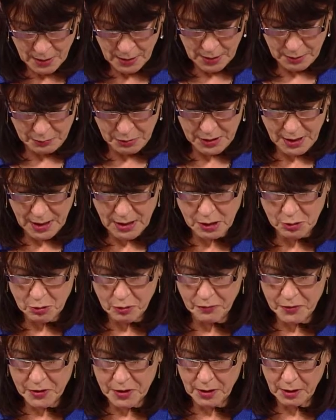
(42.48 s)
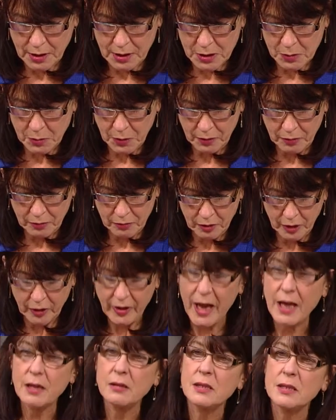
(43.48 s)
And Presiding Officer, it's with
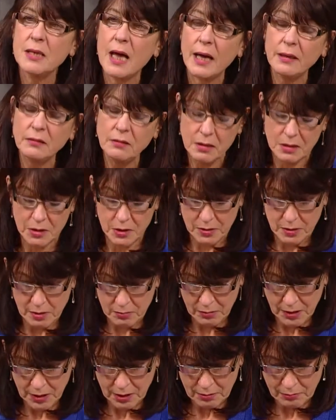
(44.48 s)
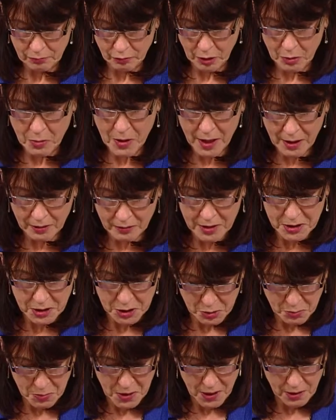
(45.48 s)
regret and sadness that we require this
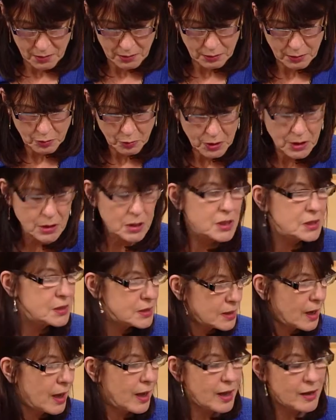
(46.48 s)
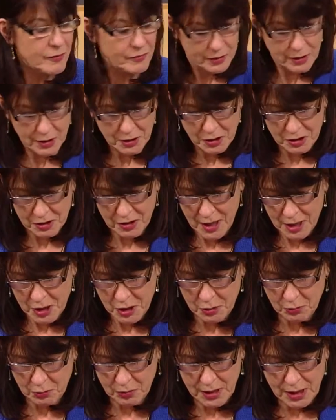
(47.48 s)
debate, and that we need to have an
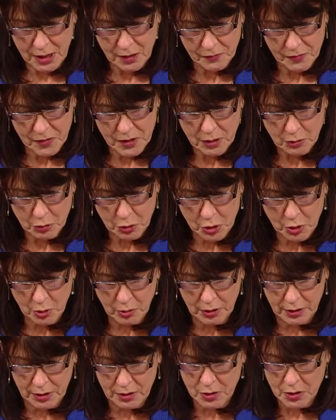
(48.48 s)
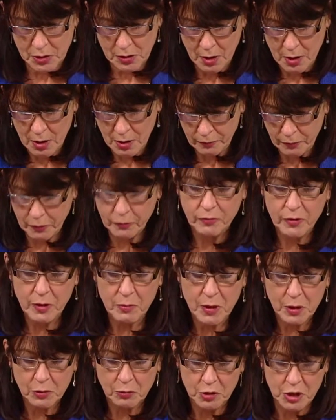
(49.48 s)
International Day of Zero Tolerance for
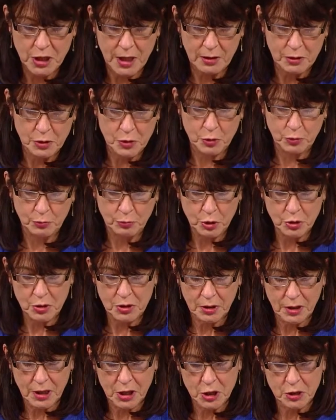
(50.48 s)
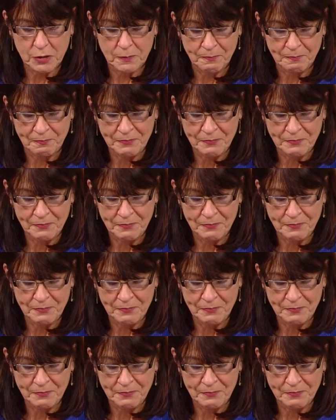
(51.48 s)
female genital mutilation.